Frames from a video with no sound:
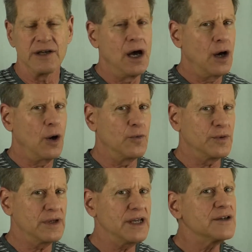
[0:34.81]

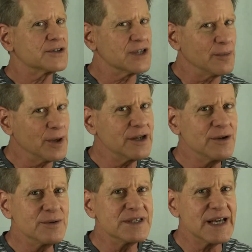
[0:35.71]
Hopefully you're somebody
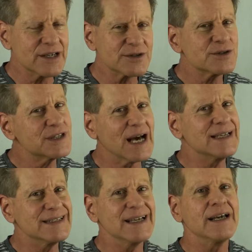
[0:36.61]
who is
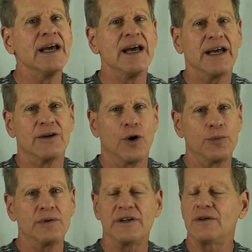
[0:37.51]
exercising, and
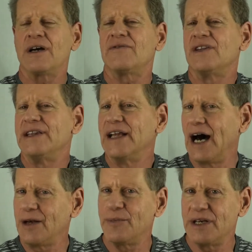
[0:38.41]
hopefully you have
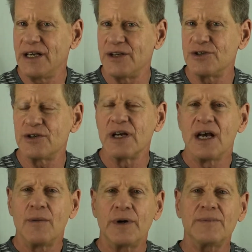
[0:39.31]
not been injured.
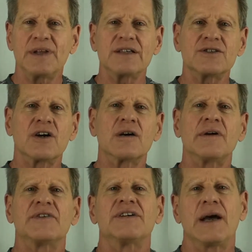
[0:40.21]
But let's talk
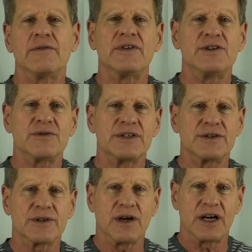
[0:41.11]
about the type of injuries
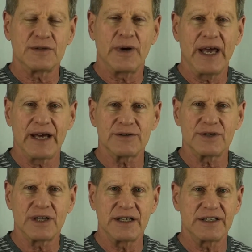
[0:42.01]
that are caused by
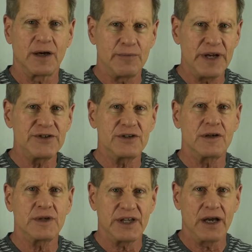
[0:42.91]
exercise, and I'll bet you
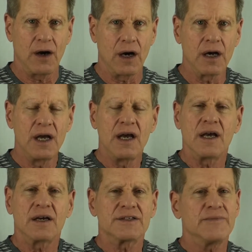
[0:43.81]
know what they are.
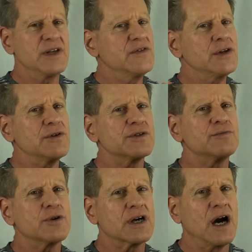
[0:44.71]
Because even though there's
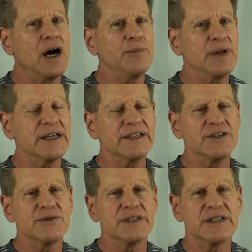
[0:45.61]
more complex
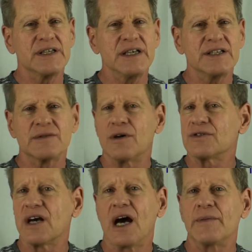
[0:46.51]
injuries than these, the
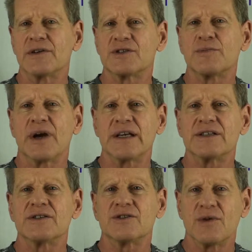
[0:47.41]
most common are
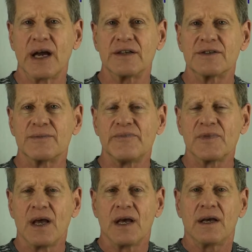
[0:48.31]
sprains and strains.
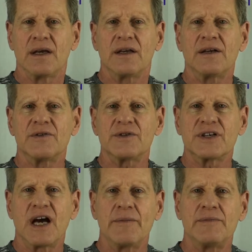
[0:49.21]
You know, there's
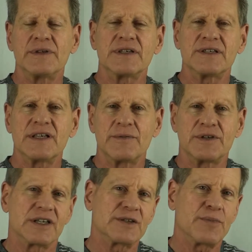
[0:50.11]
a common
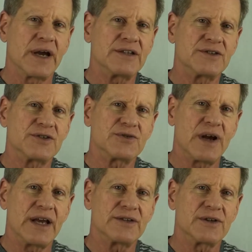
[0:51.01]
misconception that sprains and
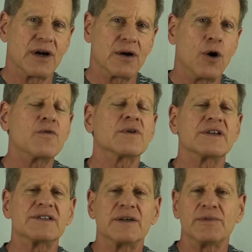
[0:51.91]
strains are
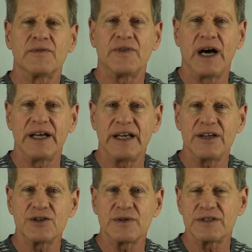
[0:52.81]
overly simplified
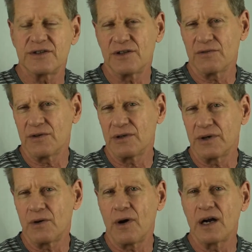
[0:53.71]
injuries that don't really
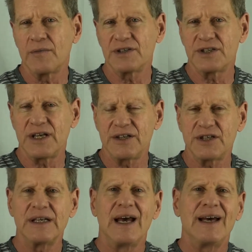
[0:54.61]
require much
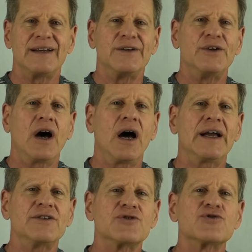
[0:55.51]
attention.
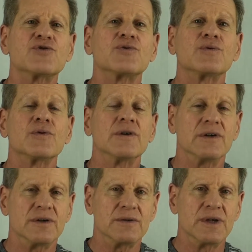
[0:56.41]
Not
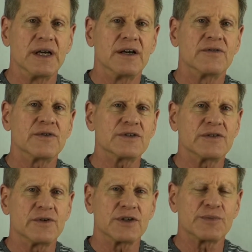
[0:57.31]
true. First
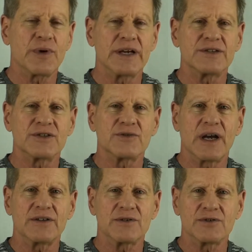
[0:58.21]
of all, sprains and
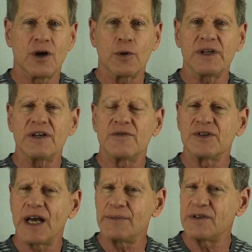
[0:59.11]
strains are totally
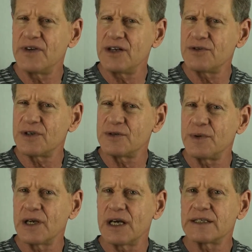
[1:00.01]
different types of injuries
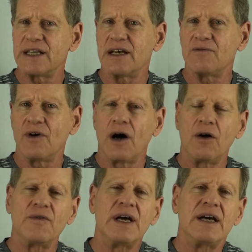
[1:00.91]
because they
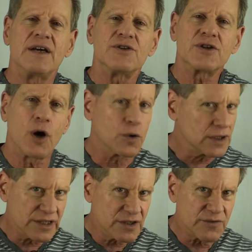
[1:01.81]
involve
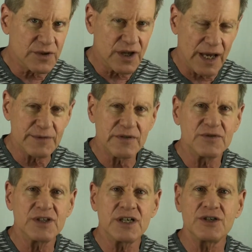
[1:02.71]
totally different types
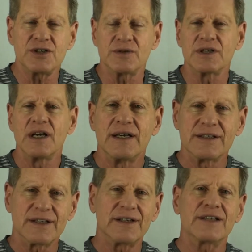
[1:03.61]
of tissues.
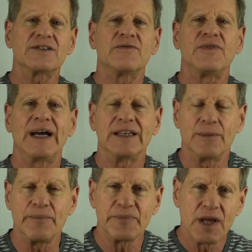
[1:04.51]
So let's define
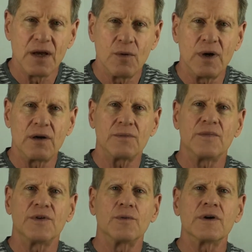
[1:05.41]
them. Well,
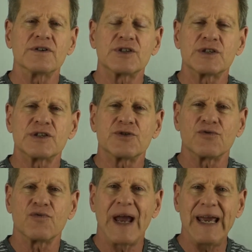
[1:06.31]
the word
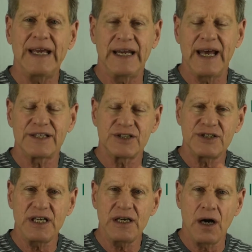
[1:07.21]
strain,
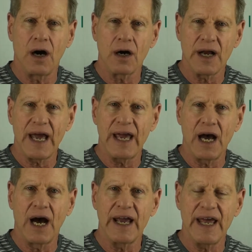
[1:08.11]

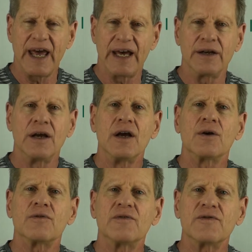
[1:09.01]
S-T-R-A-I-N,
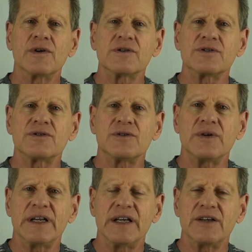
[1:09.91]
refers
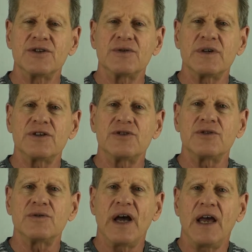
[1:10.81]
to an injury
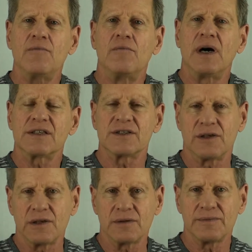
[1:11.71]
to a
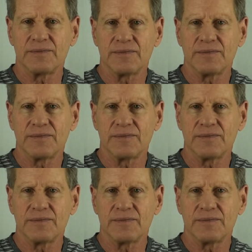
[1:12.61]
muscle.